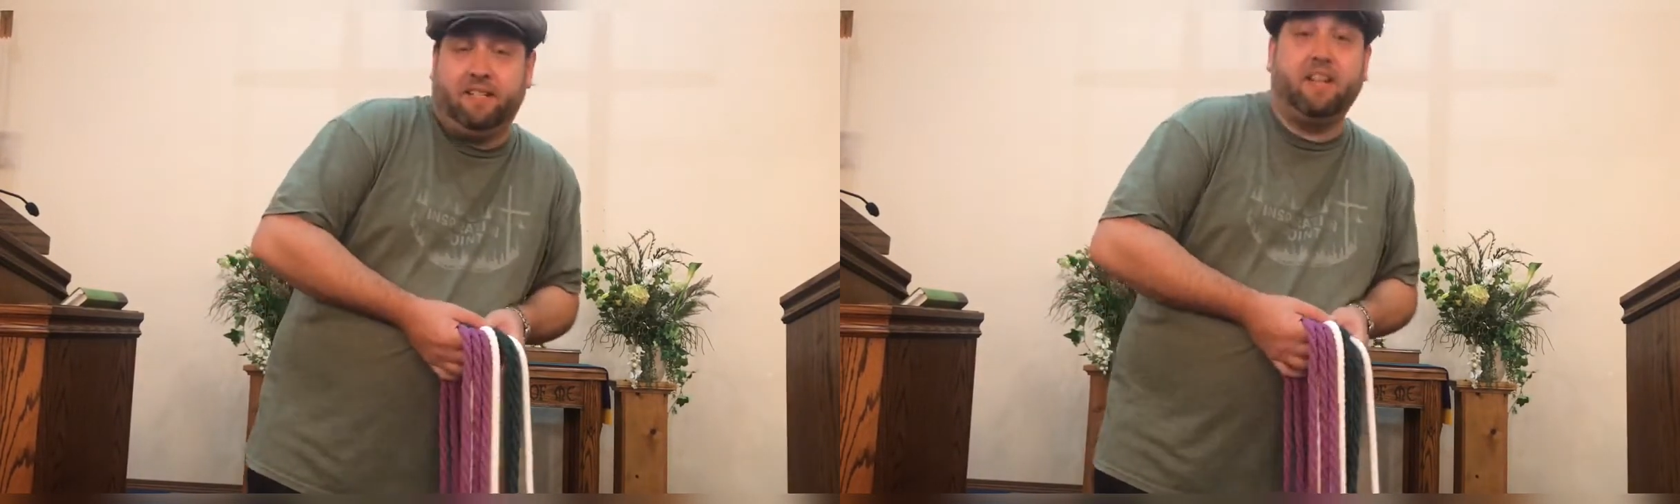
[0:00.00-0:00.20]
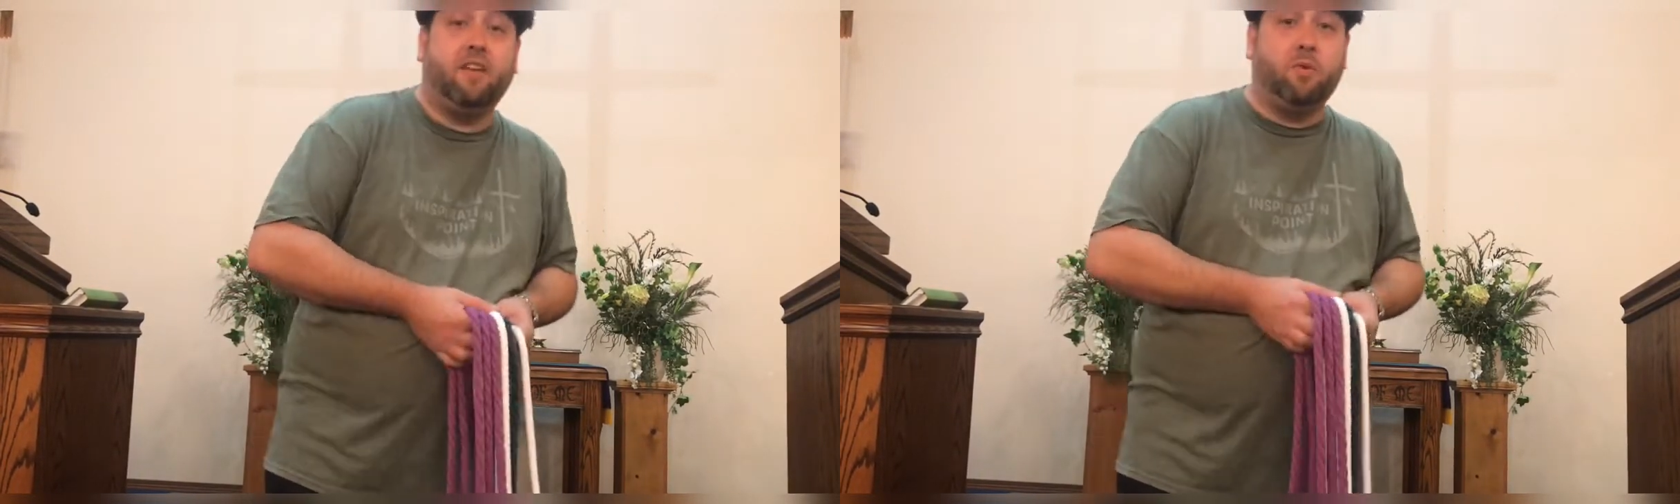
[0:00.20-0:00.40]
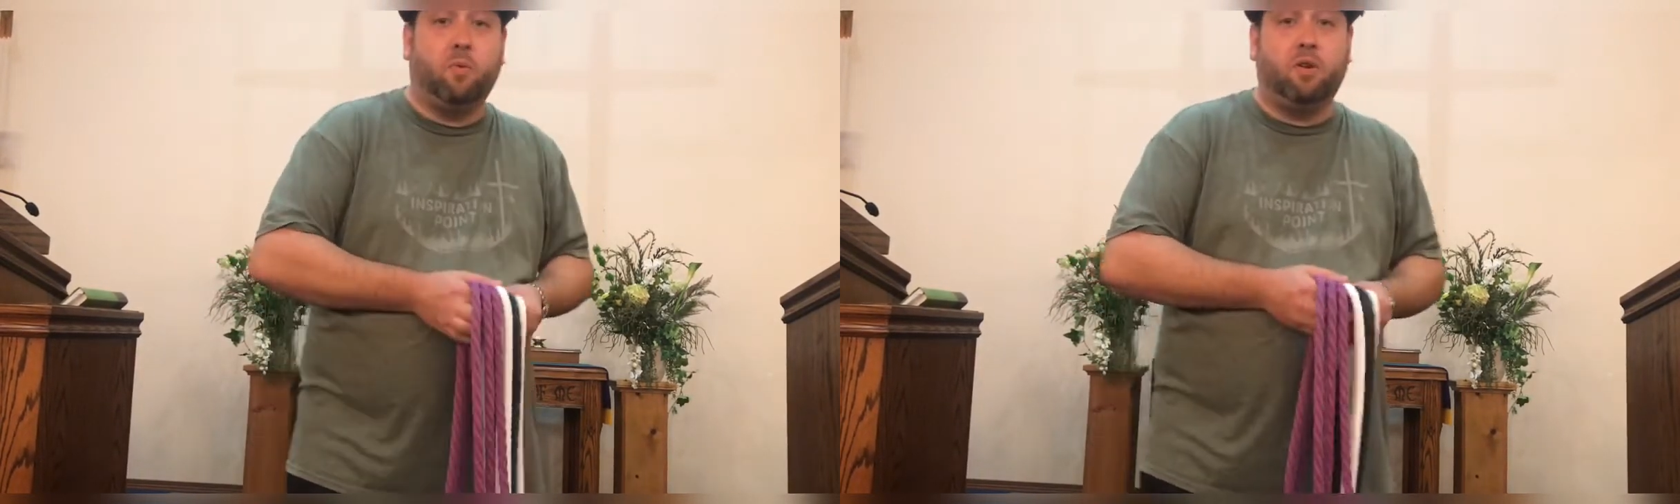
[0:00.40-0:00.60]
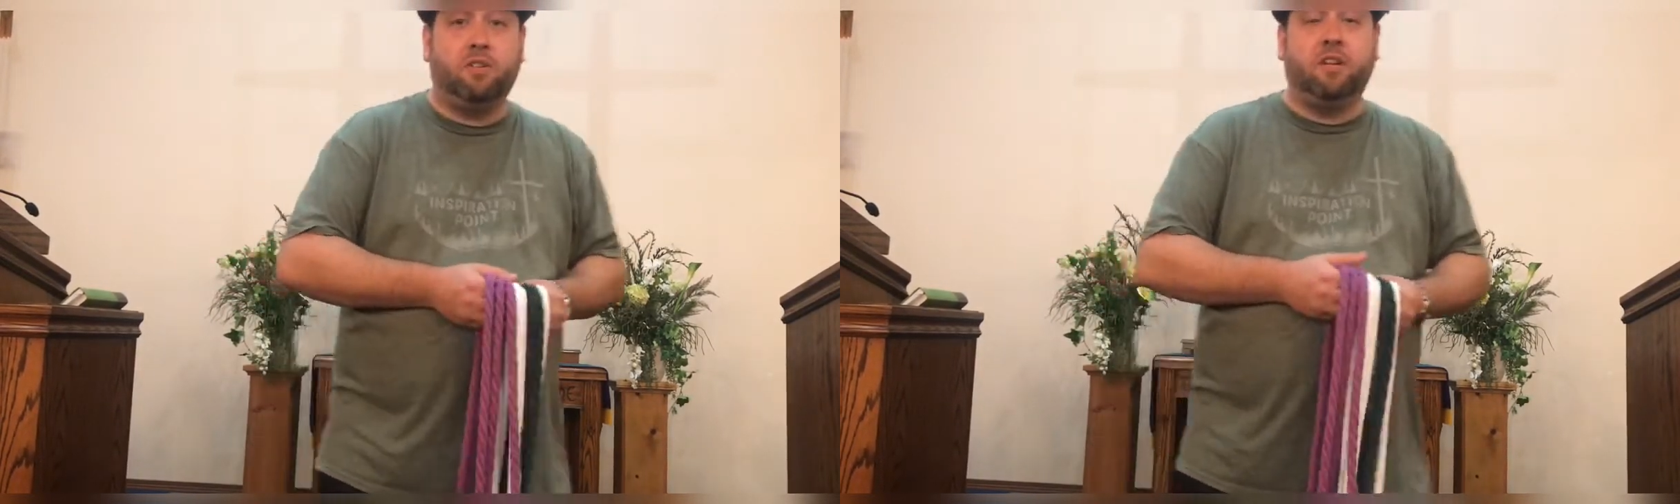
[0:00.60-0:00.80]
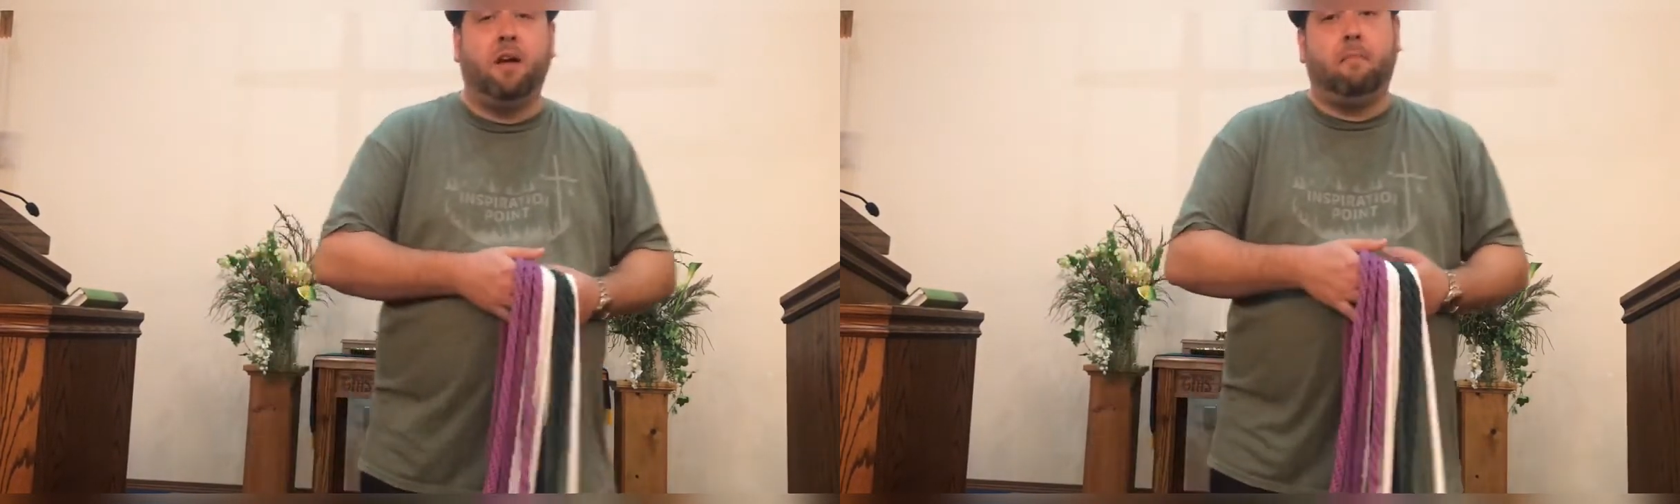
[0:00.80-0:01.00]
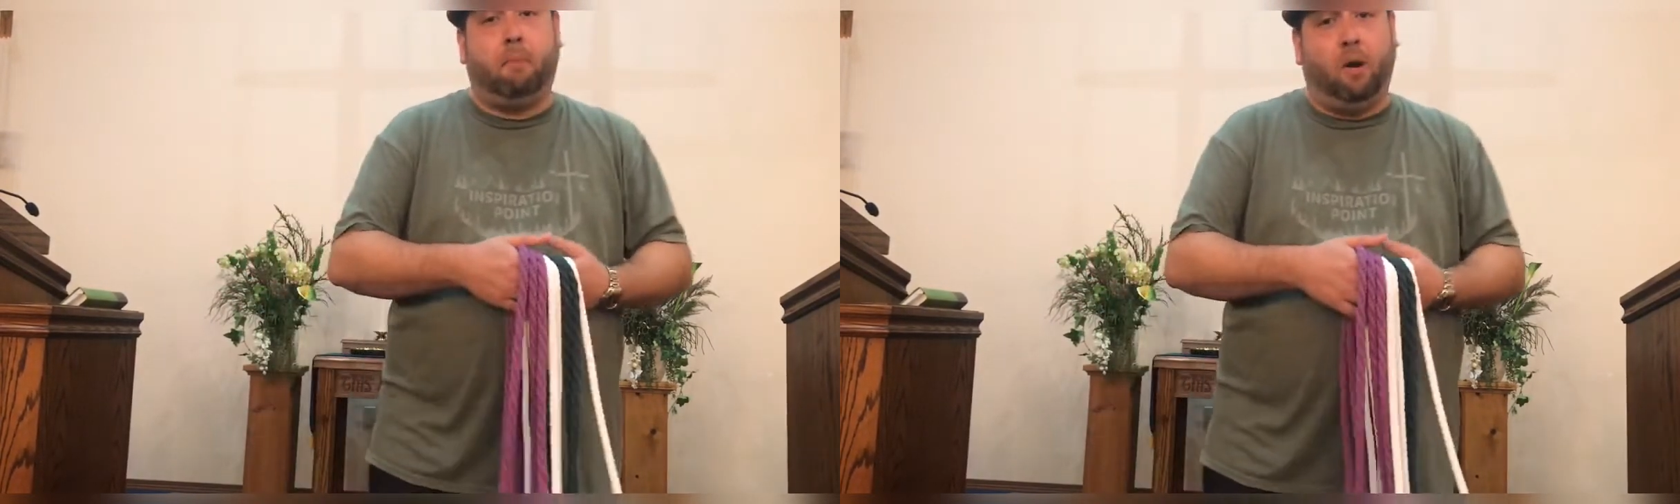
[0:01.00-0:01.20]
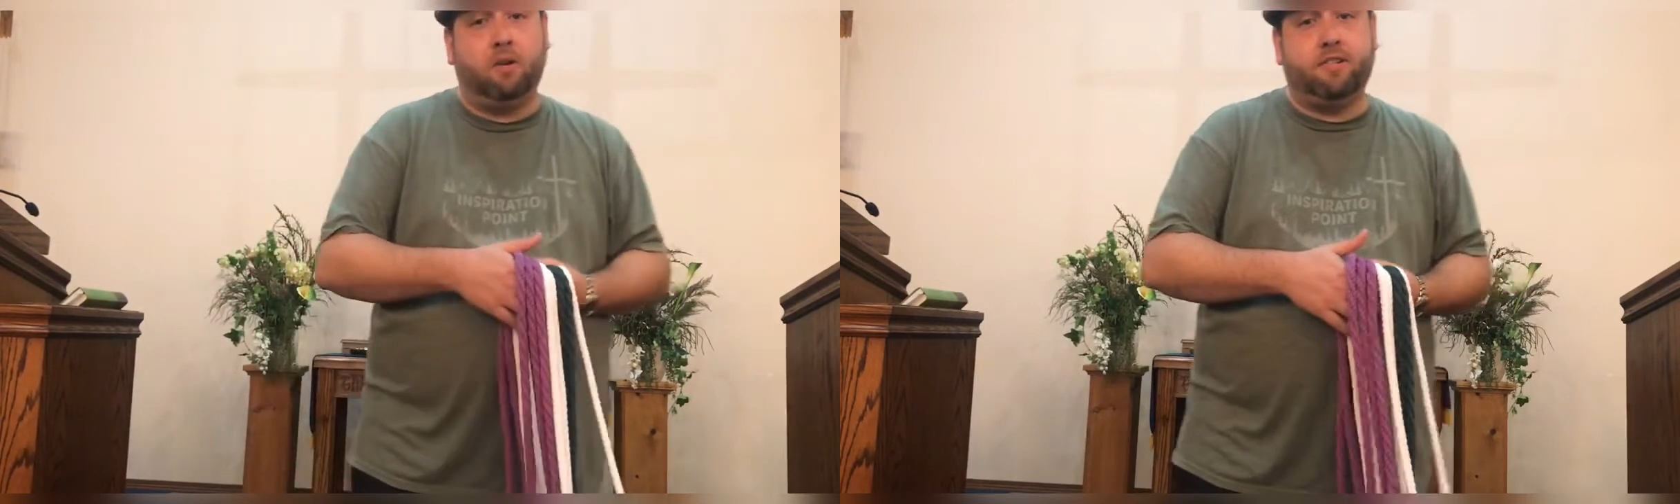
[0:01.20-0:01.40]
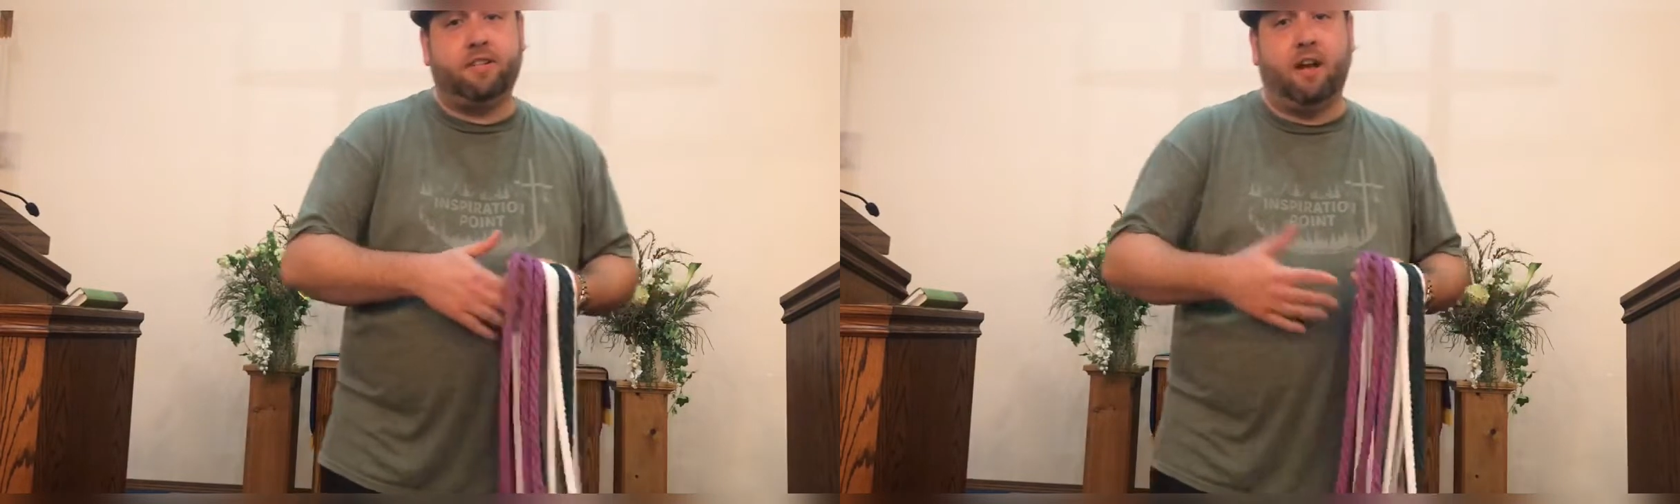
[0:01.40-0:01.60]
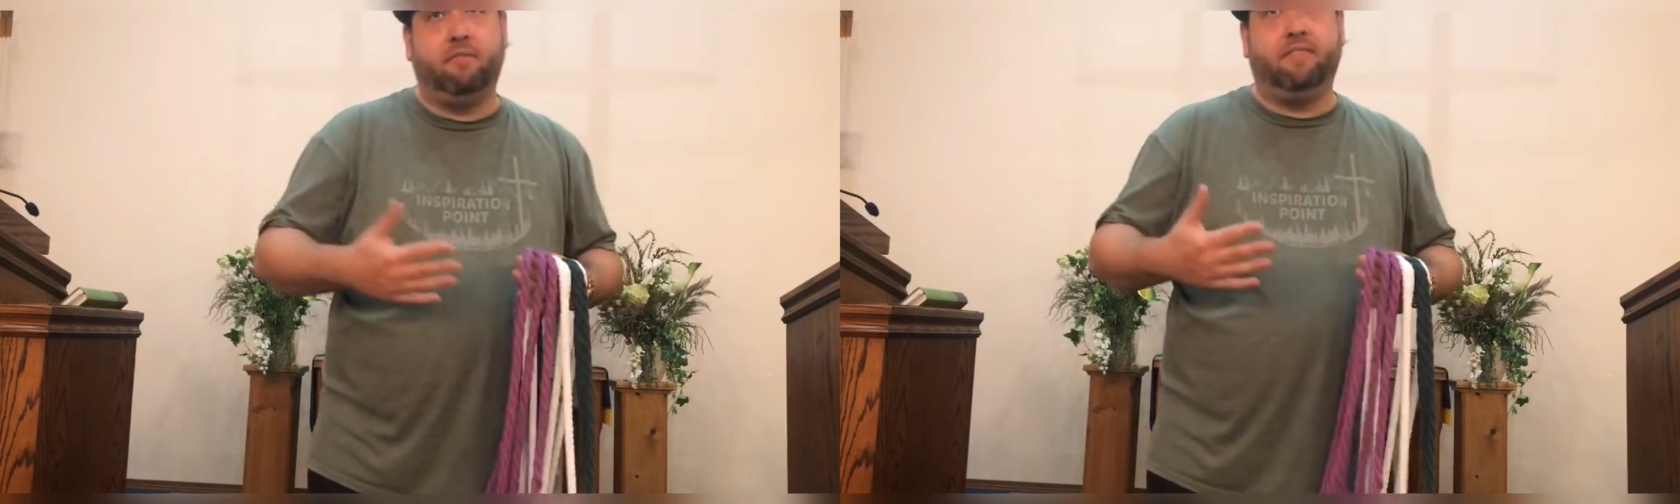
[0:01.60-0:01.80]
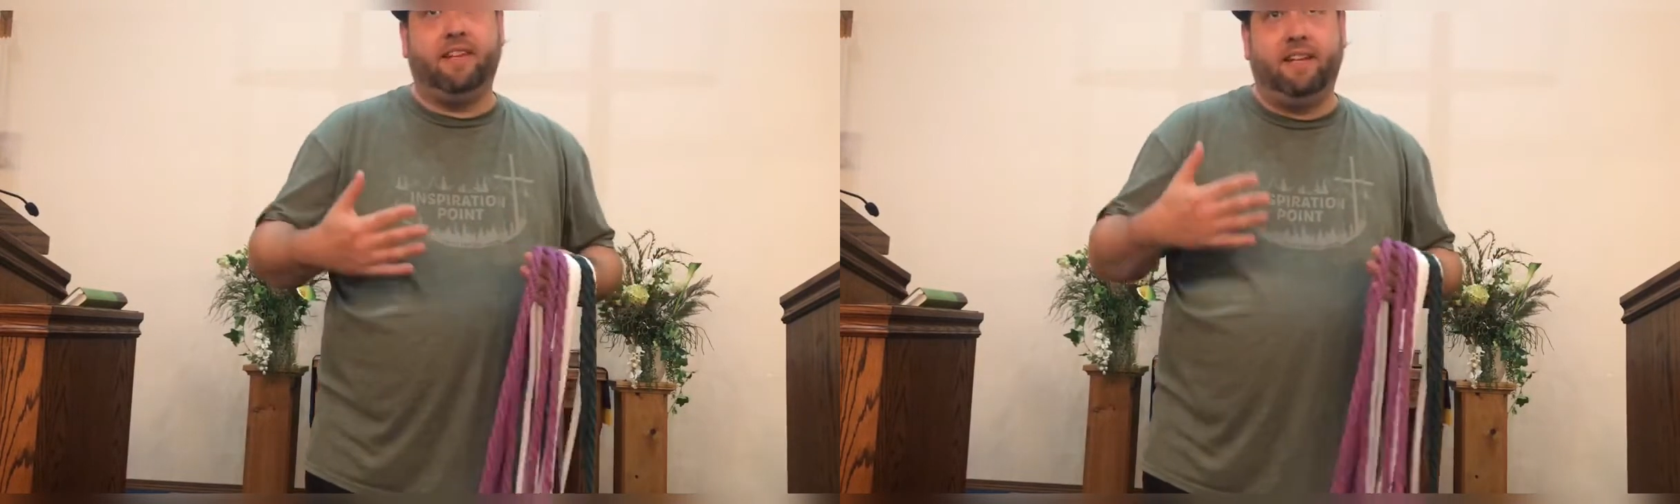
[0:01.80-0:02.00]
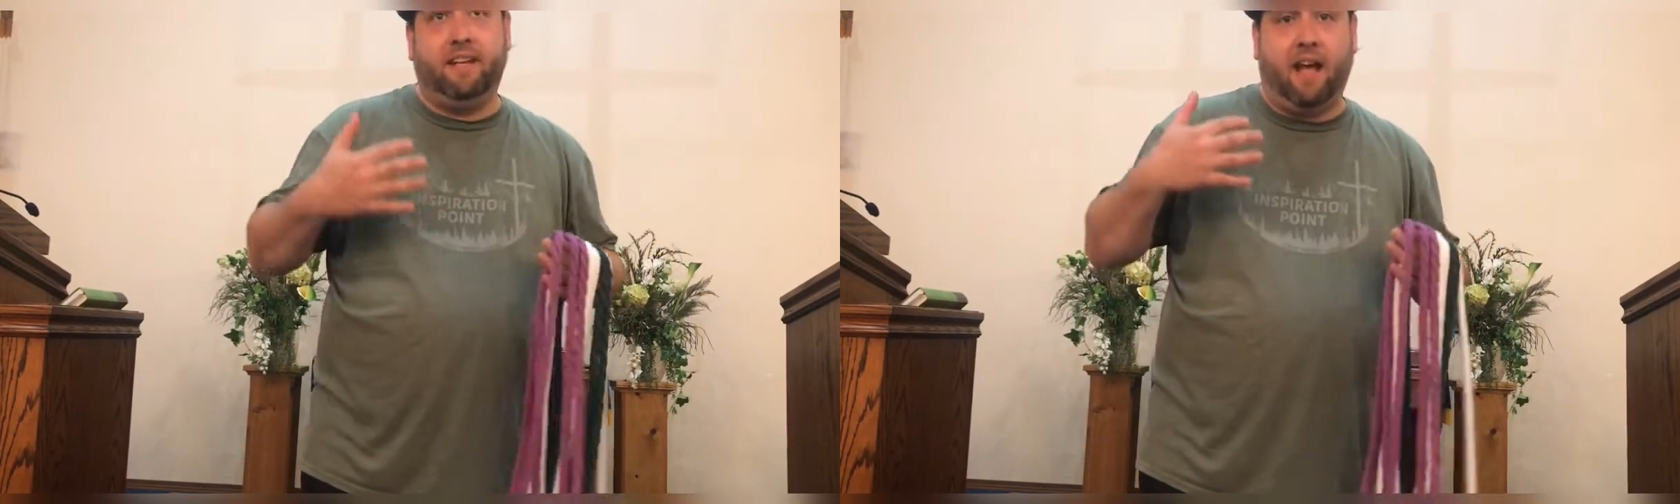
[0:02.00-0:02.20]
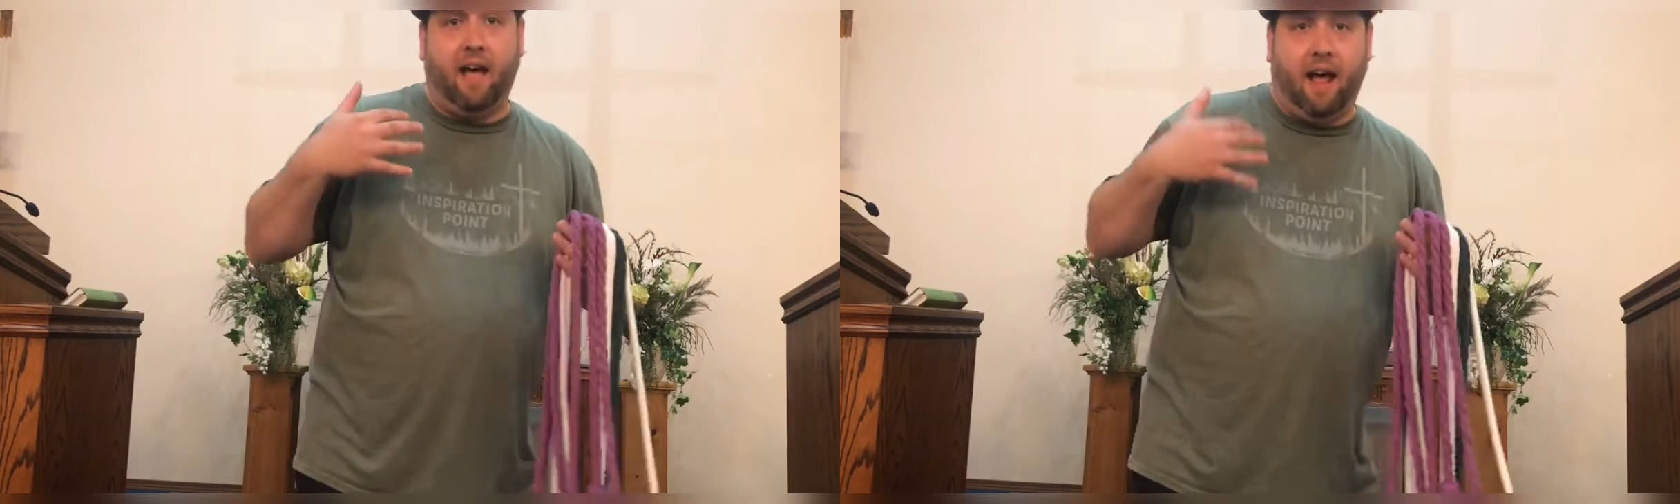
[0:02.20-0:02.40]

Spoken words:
In other words, parts of the